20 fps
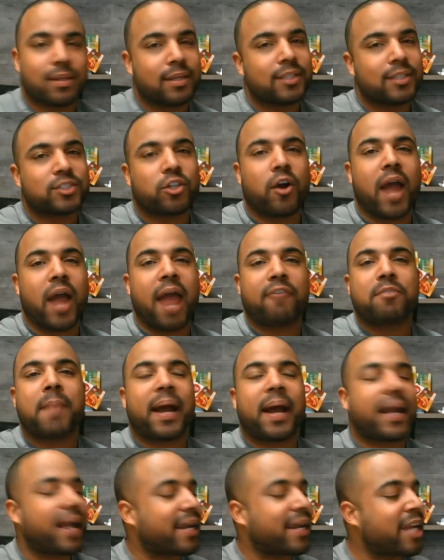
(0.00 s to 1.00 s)
So
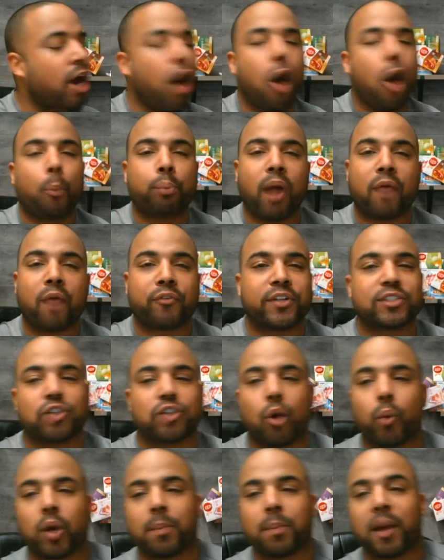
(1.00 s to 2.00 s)
everybody got their own preference.
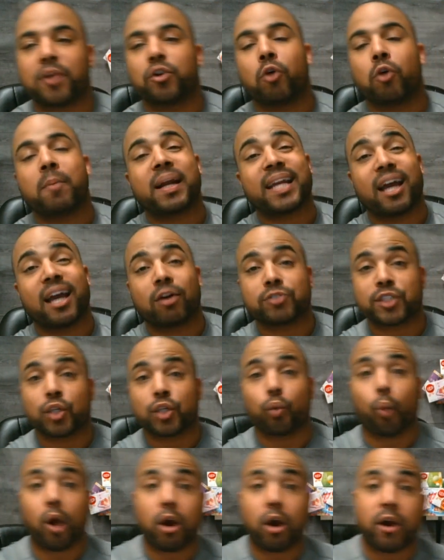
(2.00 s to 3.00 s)
Don't worry about nobody else in the
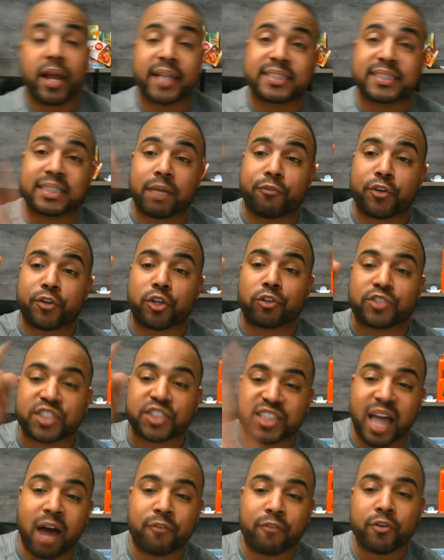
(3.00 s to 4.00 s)
world except for
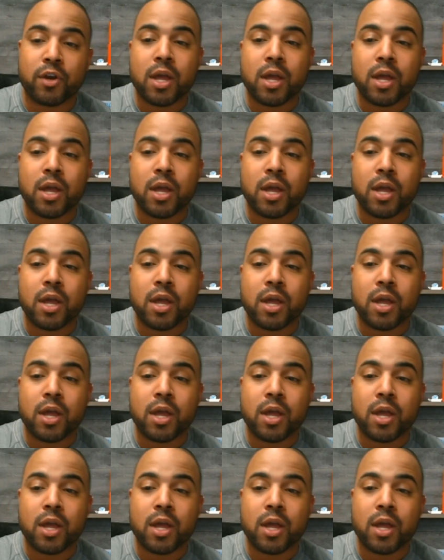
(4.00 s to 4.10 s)
yourself.